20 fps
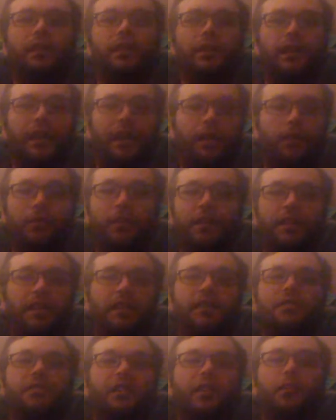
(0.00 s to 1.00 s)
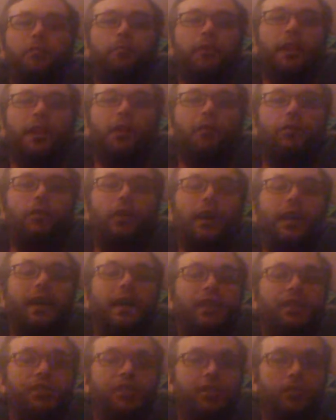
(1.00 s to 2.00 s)
that everything's going to be alright
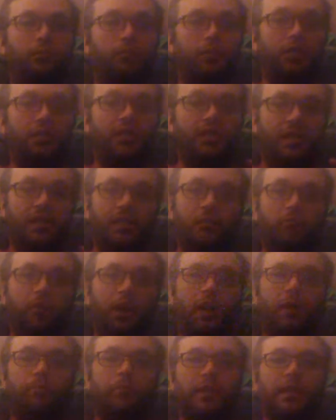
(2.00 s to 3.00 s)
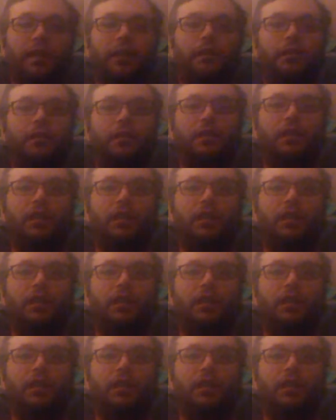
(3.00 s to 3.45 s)
and she will see her mom again.